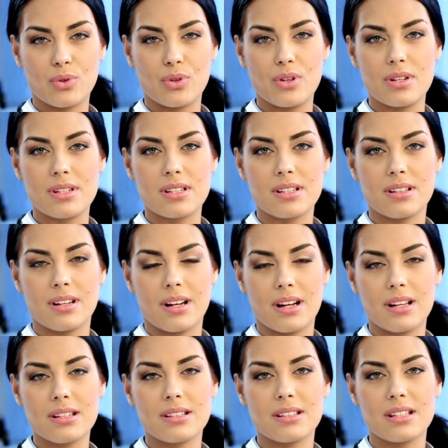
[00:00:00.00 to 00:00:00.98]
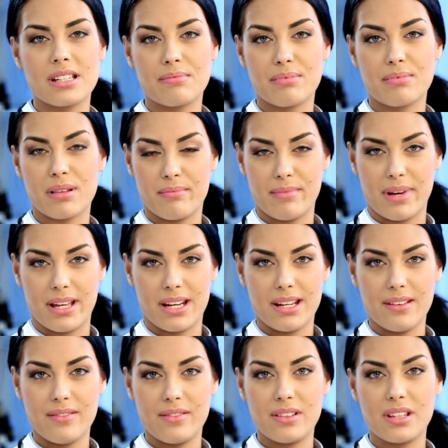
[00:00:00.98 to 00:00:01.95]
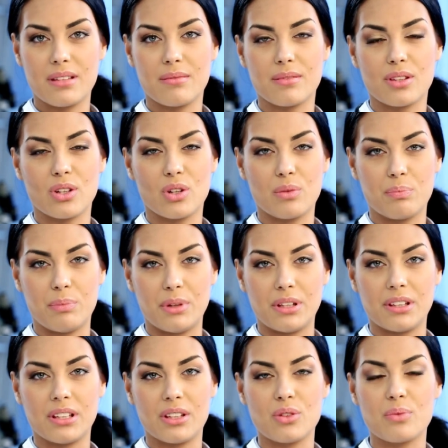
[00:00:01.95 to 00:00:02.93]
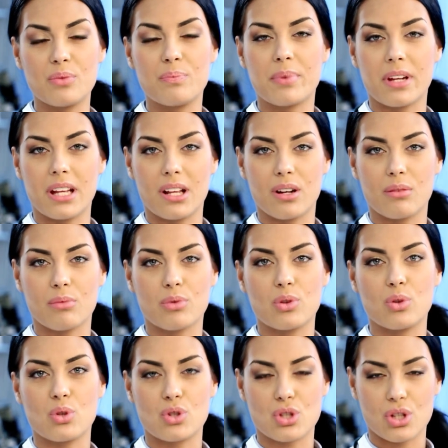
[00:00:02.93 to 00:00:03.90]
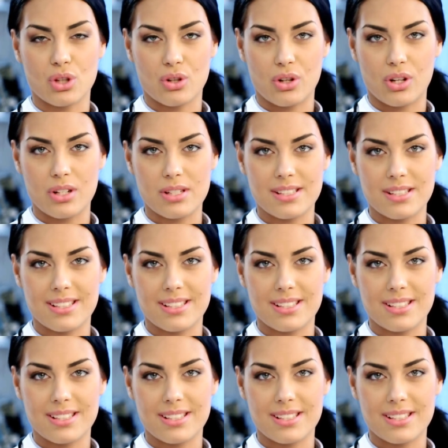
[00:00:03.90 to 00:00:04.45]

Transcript: Hello everyone, my name is Henrietta, your go-to dermatologist,